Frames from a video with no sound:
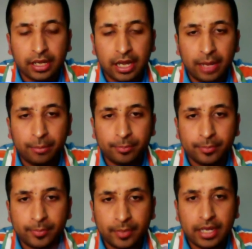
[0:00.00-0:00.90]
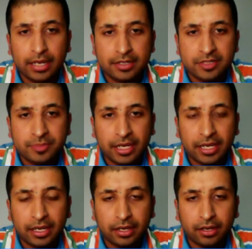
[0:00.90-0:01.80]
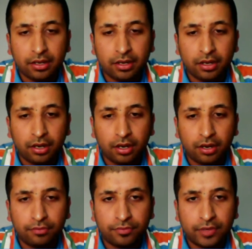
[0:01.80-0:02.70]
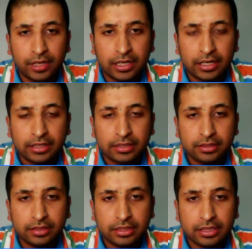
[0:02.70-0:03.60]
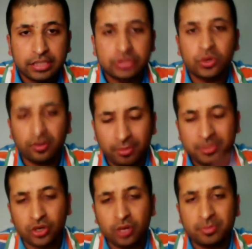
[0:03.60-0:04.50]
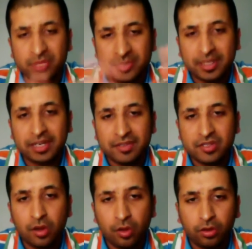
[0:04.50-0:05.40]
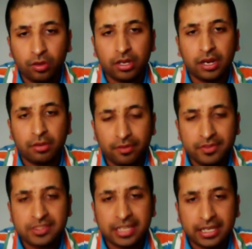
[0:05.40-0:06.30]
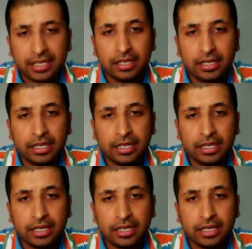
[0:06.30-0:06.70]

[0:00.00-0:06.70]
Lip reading: And speaking of from a tournament perspective as a whole, I know obviously